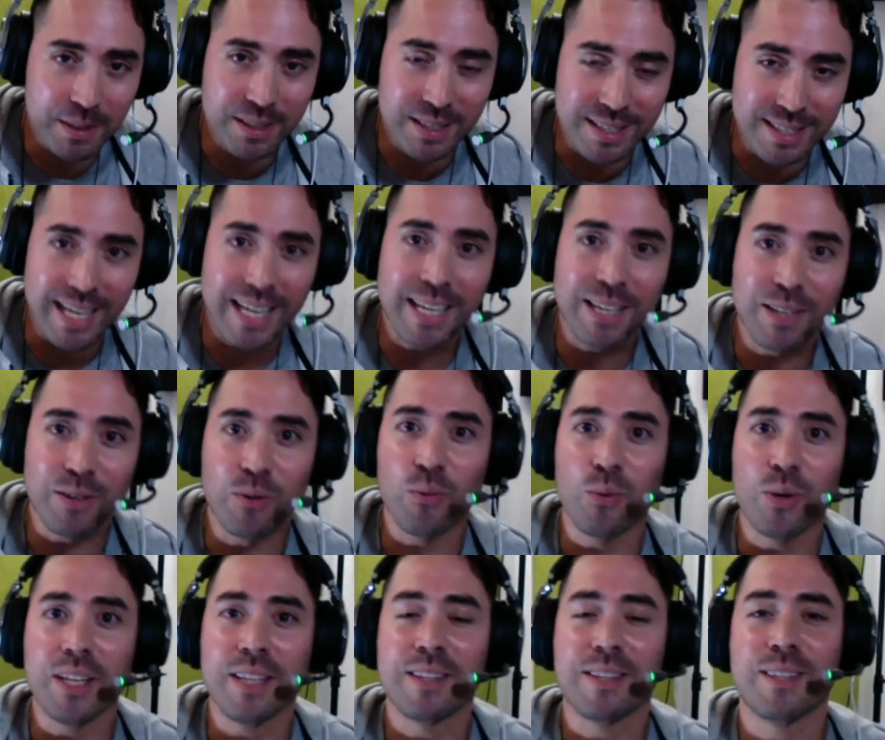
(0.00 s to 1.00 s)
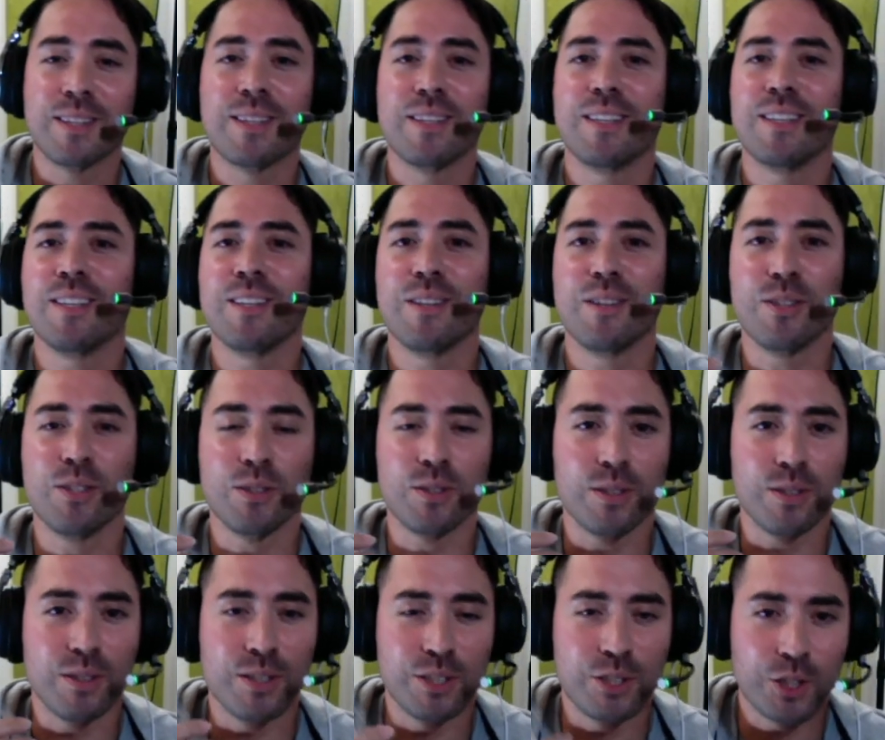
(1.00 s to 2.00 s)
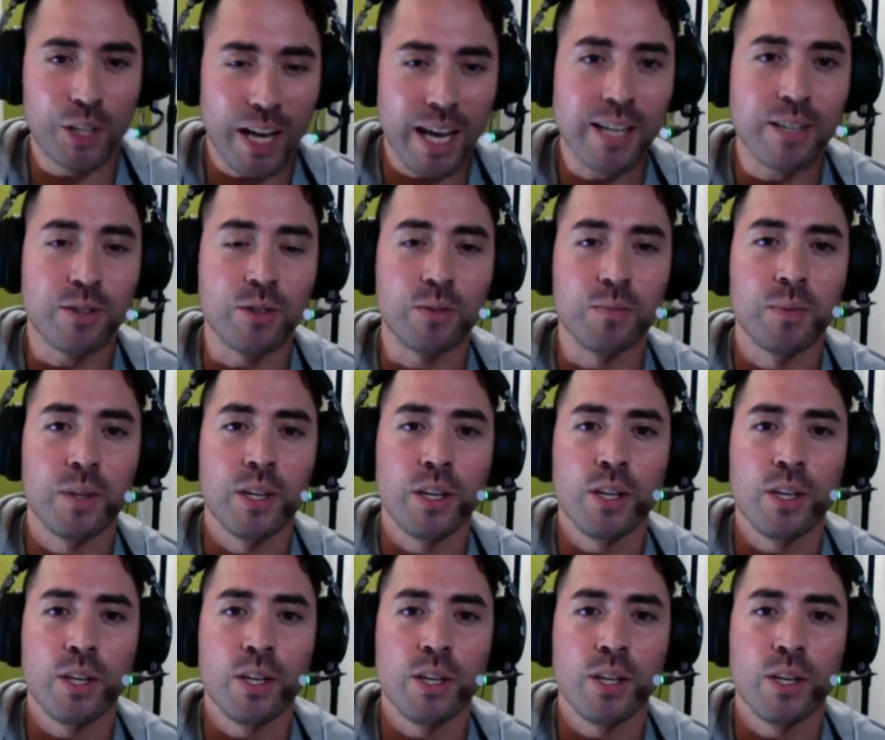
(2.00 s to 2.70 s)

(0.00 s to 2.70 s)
to date with the the channel,